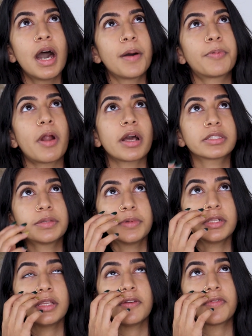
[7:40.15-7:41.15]

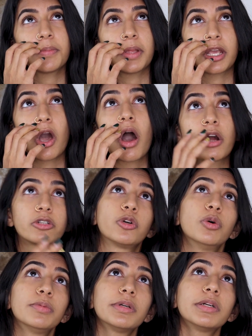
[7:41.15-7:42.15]
approximately from like
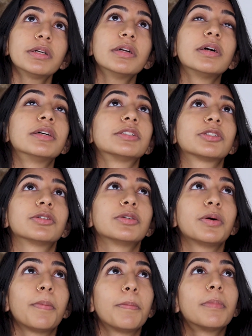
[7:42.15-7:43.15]
October
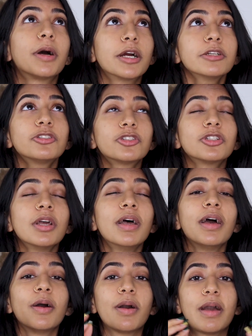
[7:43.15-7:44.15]
until March,
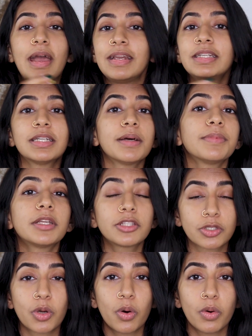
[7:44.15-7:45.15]
anytime that
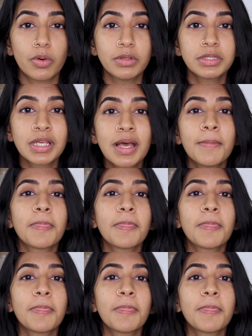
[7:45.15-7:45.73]
it's cold.